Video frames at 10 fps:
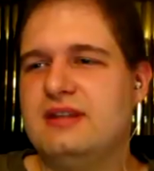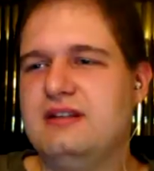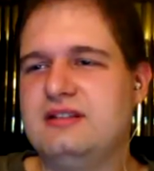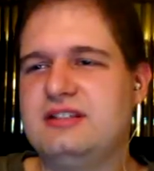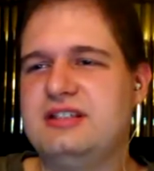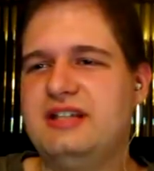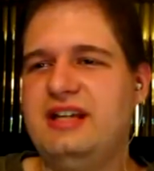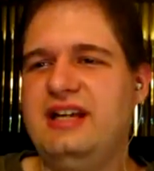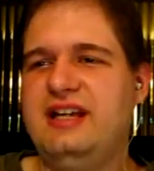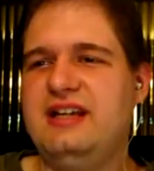you'll
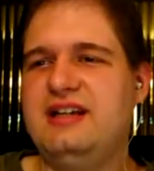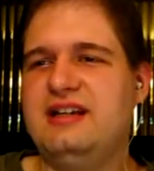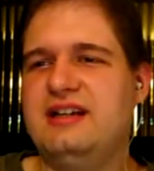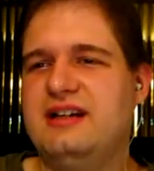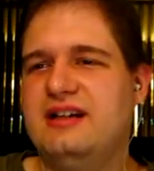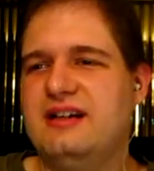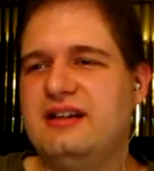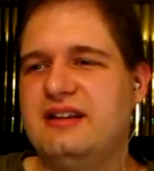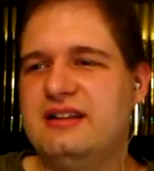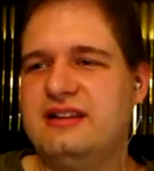see
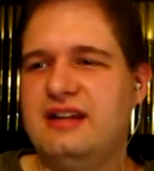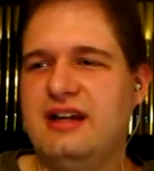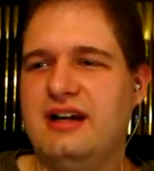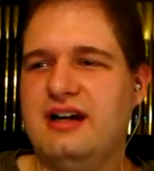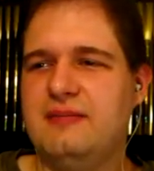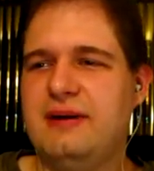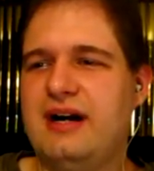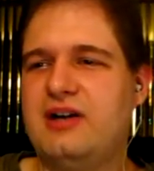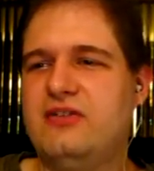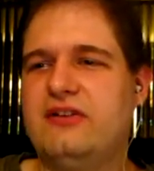that they are
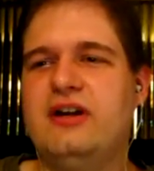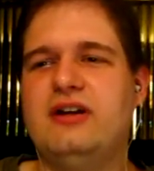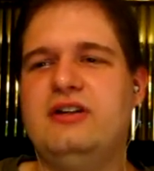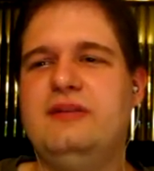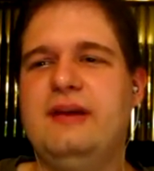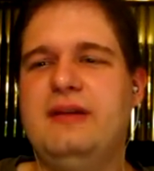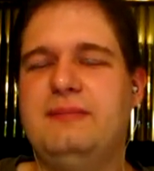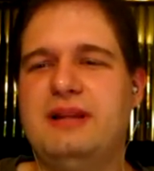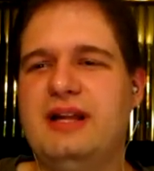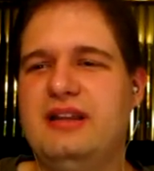back over here, and you may
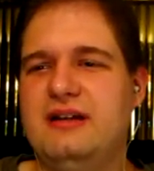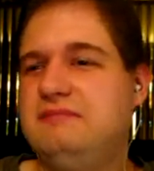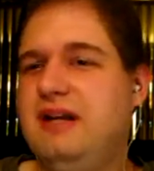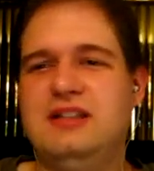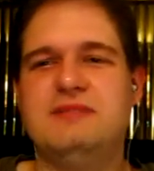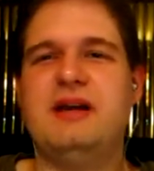play them as